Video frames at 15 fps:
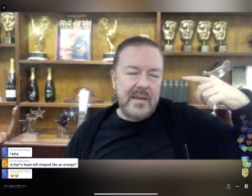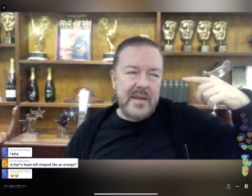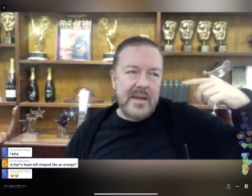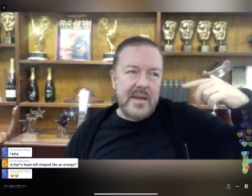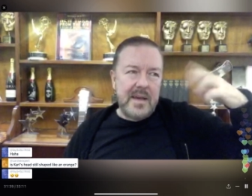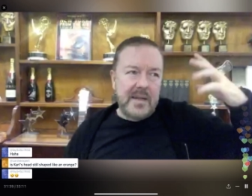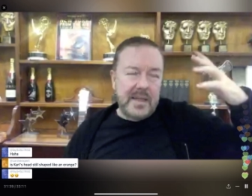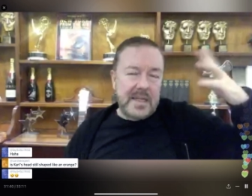
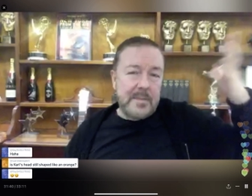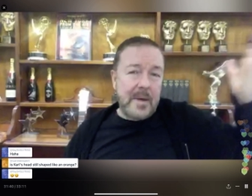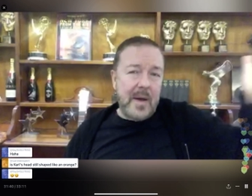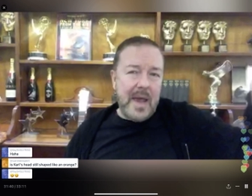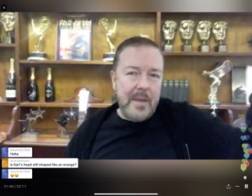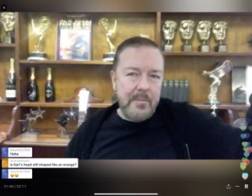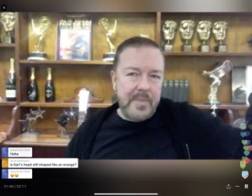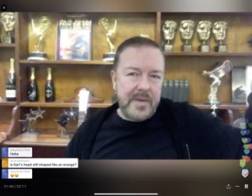And it's about
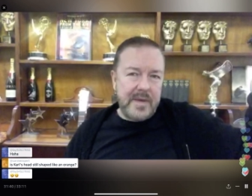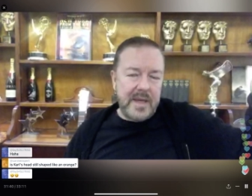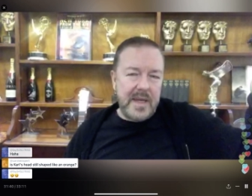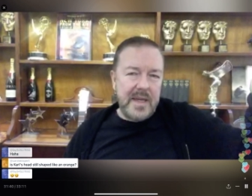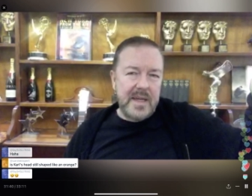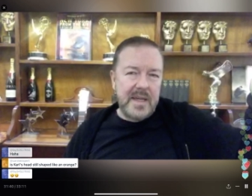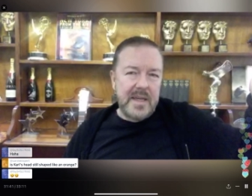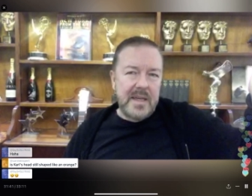empathy.
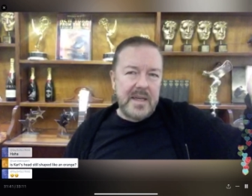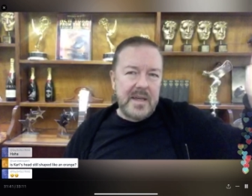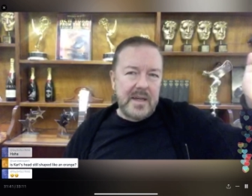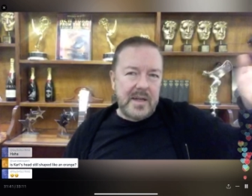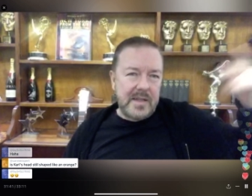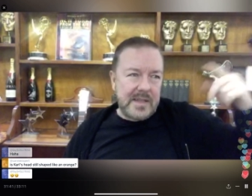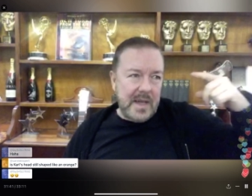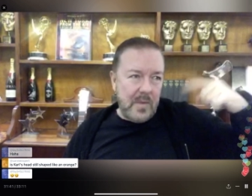
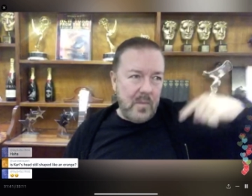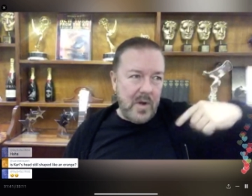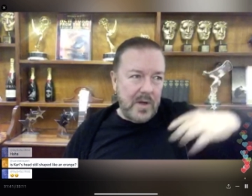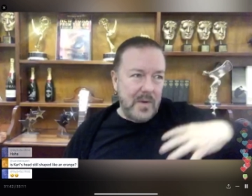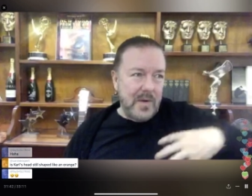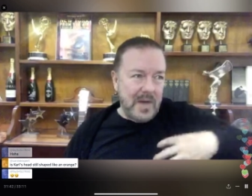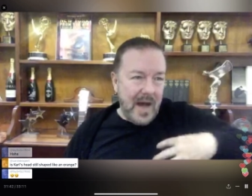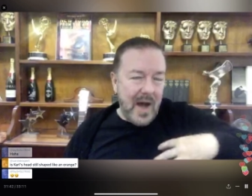Because that one who
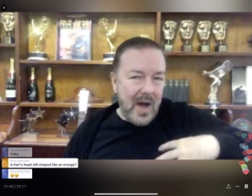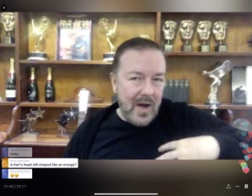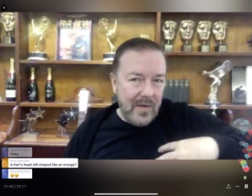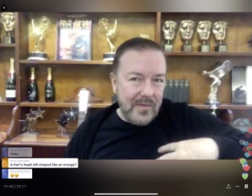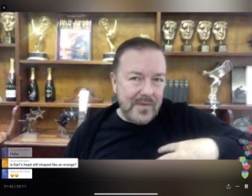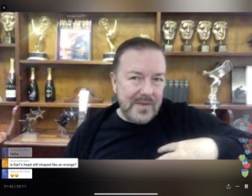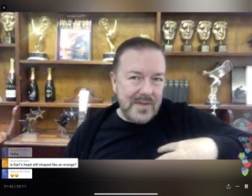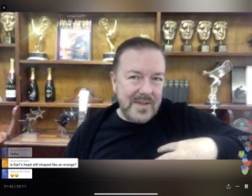
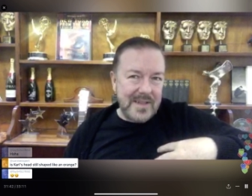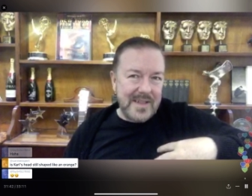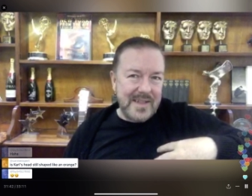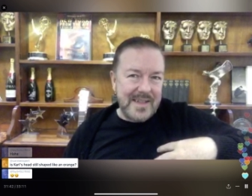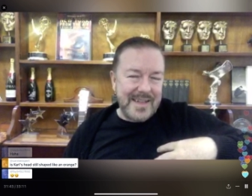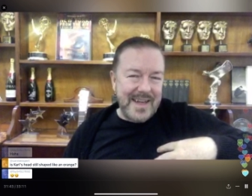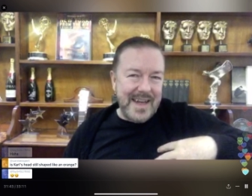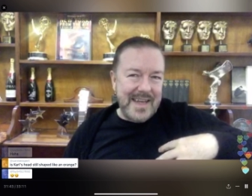laughs
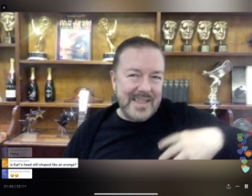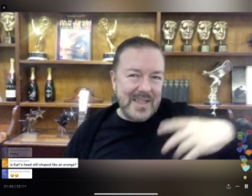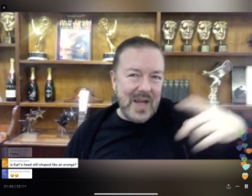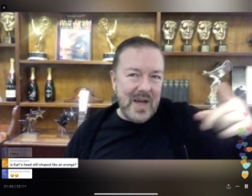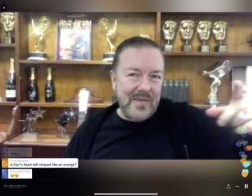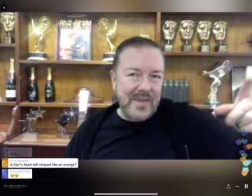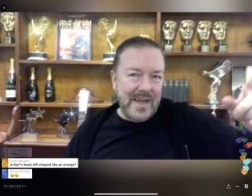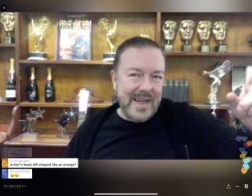is
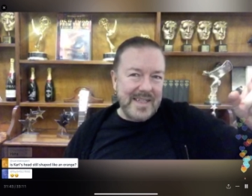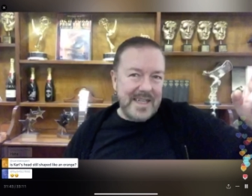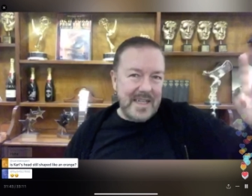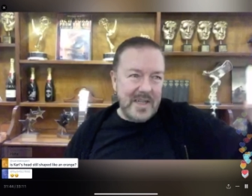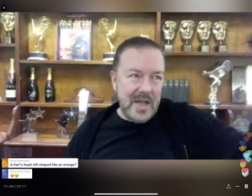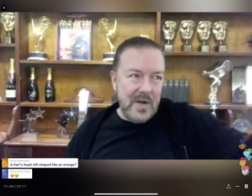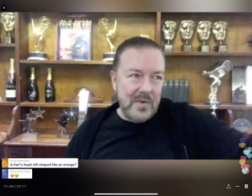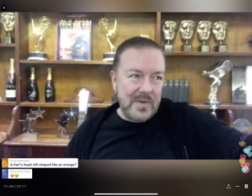laughing because he
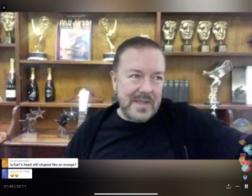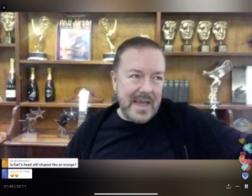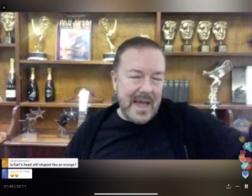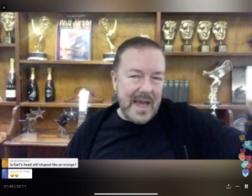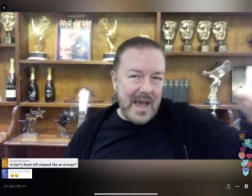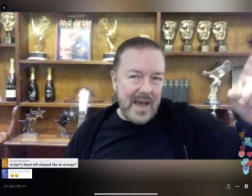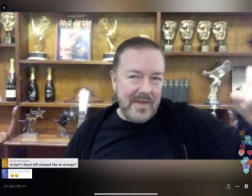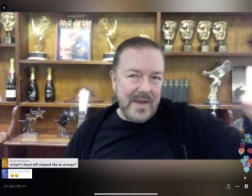knows
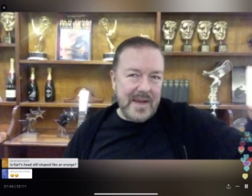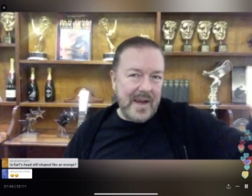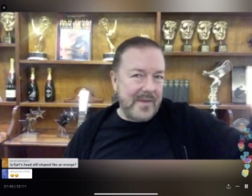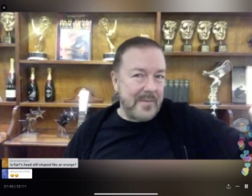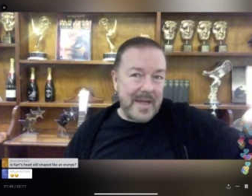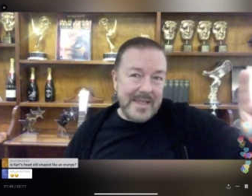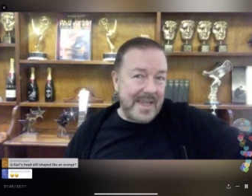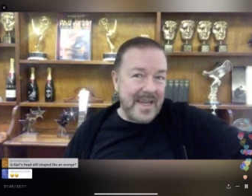that other
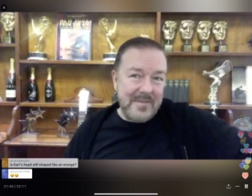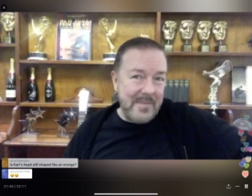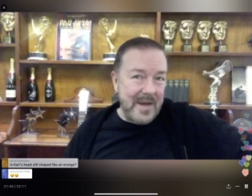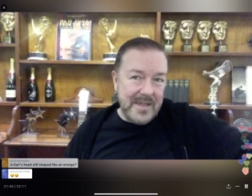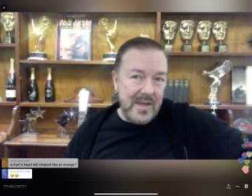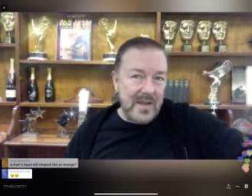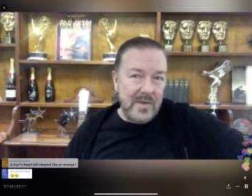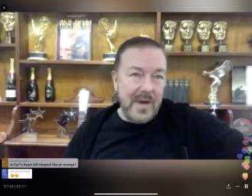caveman didn't mean
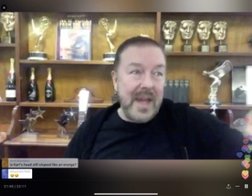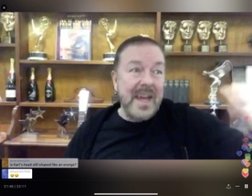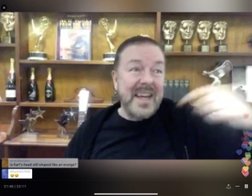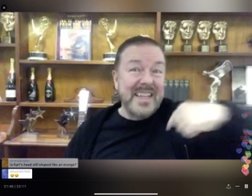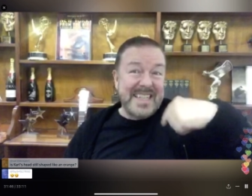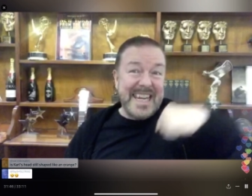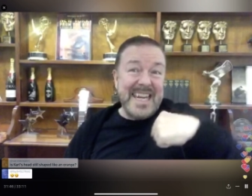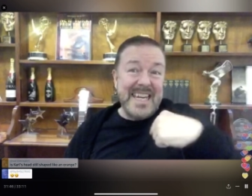to do it
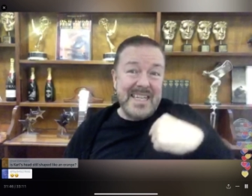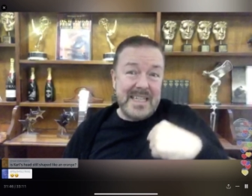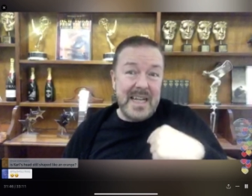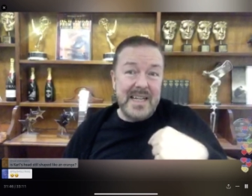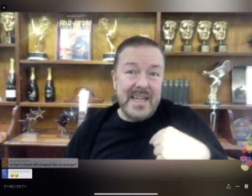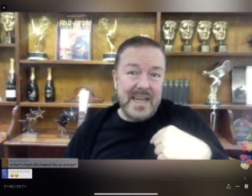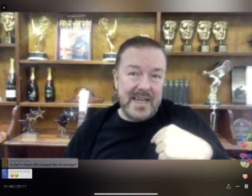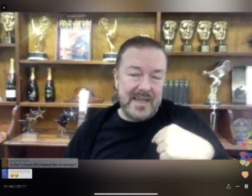because he's done
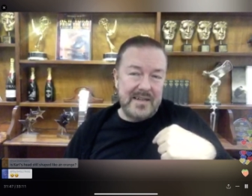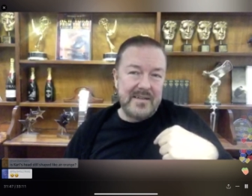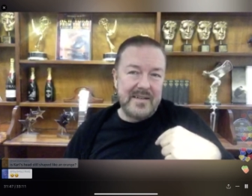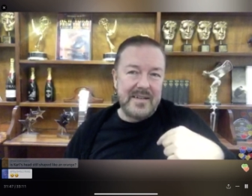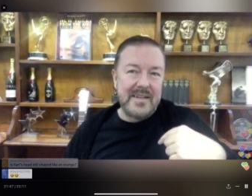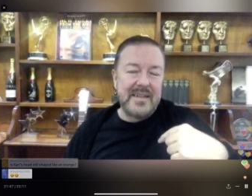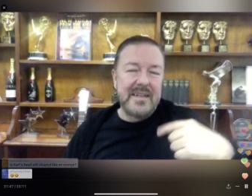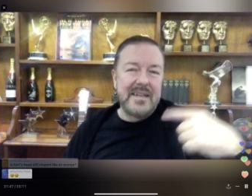it.
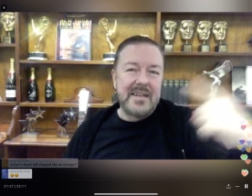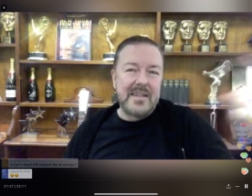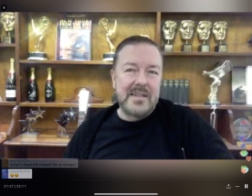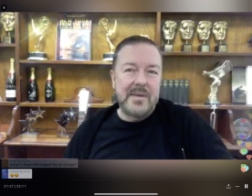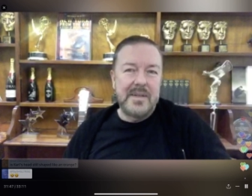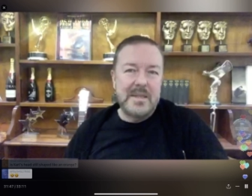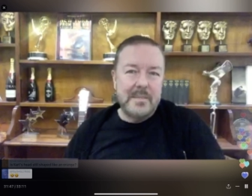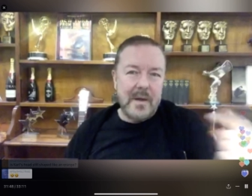So
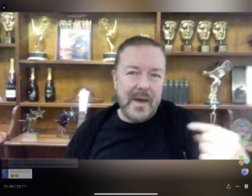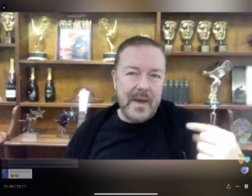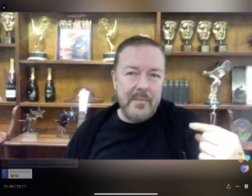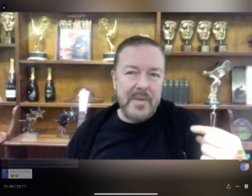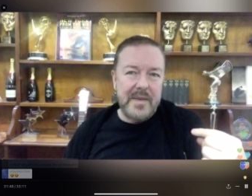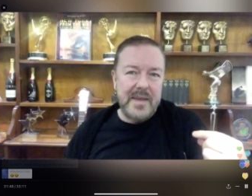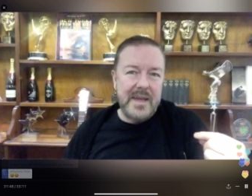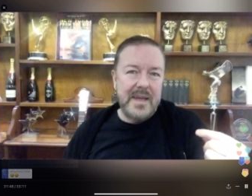it's about
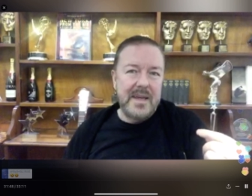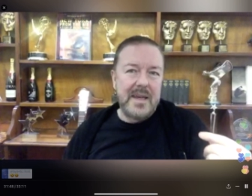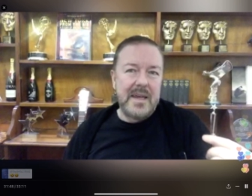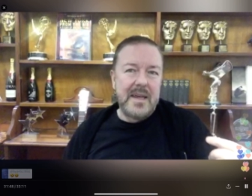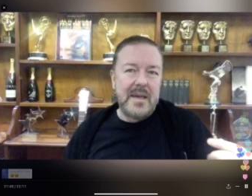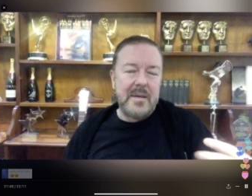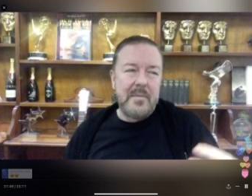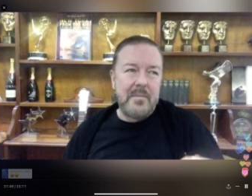empathy.
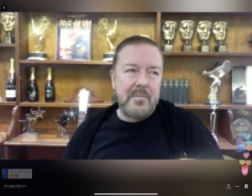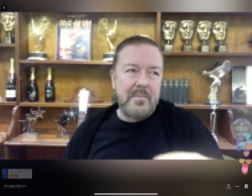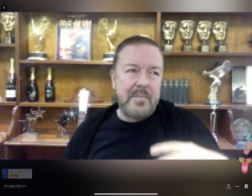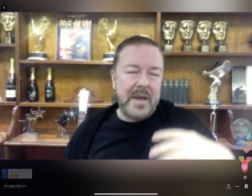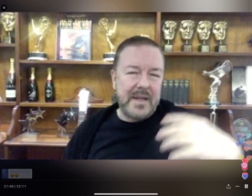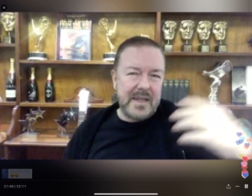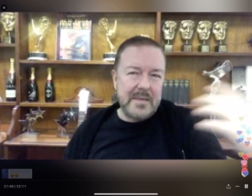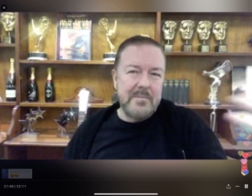But it
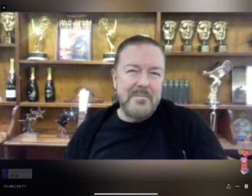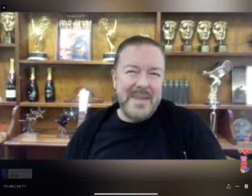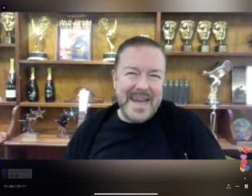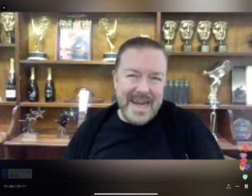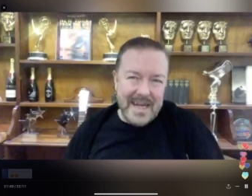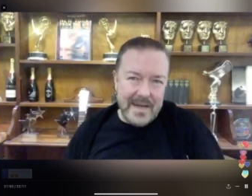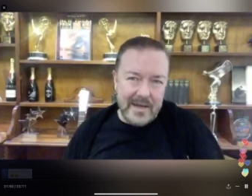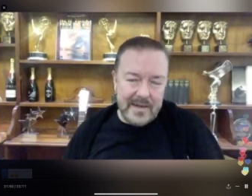doesn't
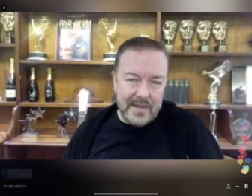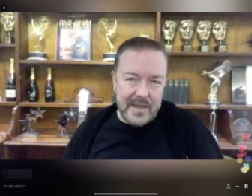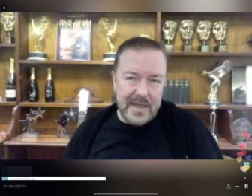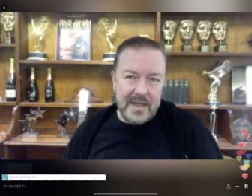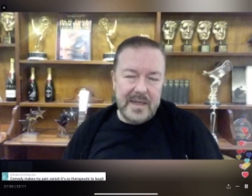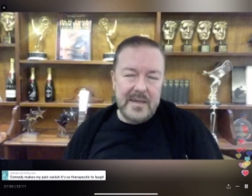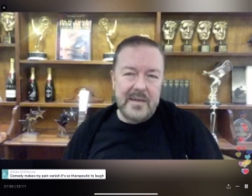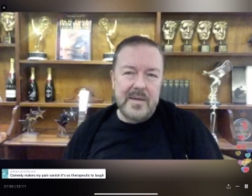mean
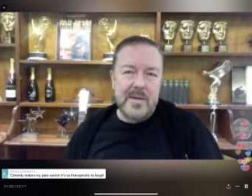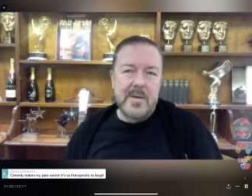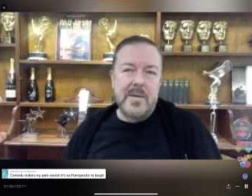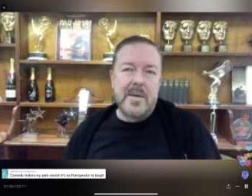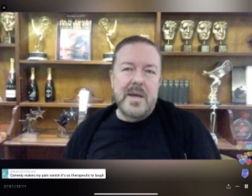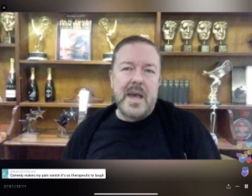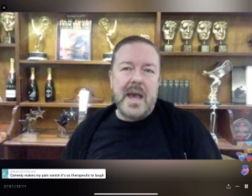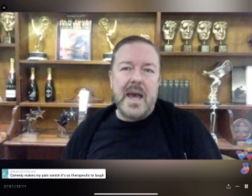anything.
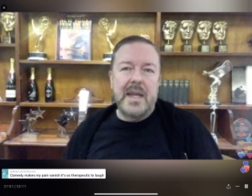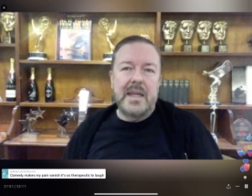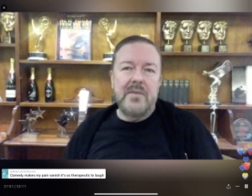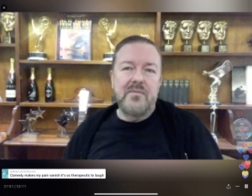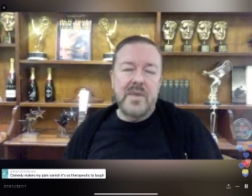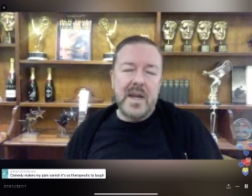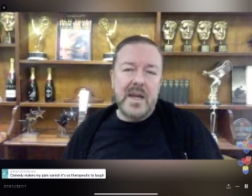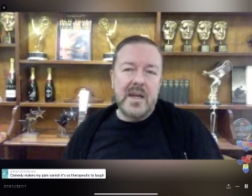And in
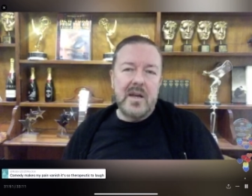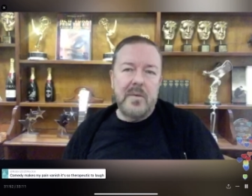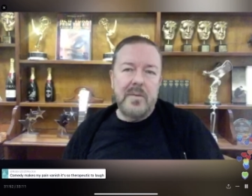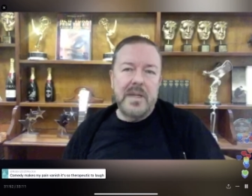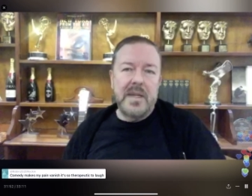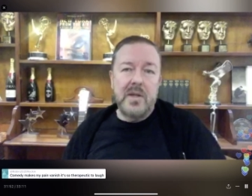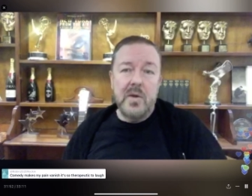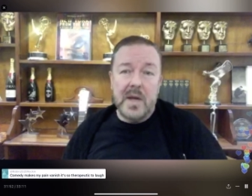written comedy,
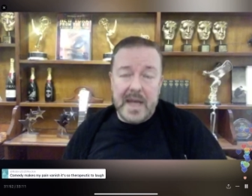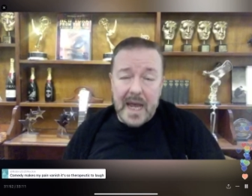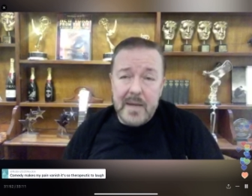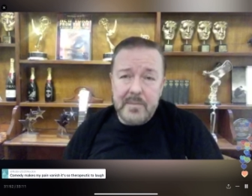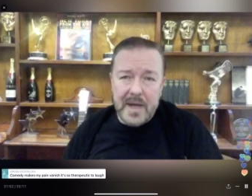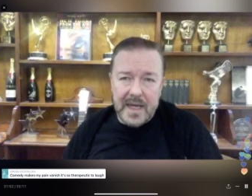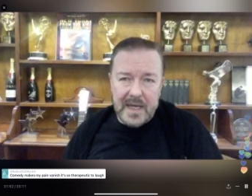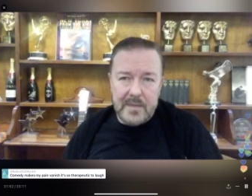you can
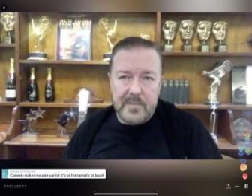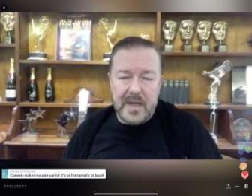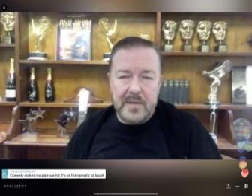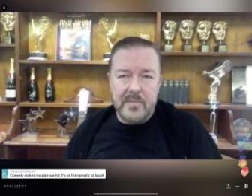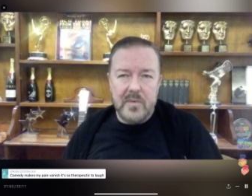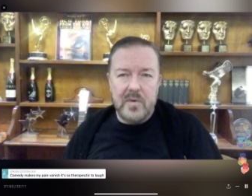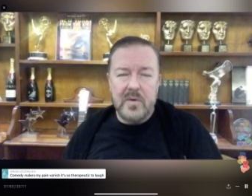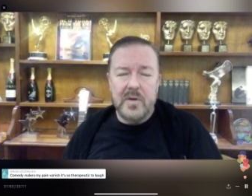make it mean
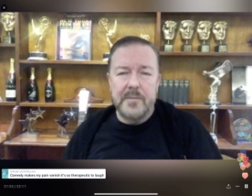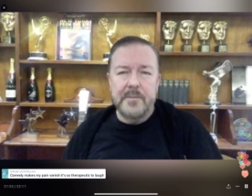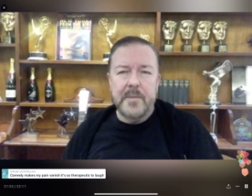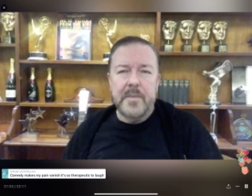more.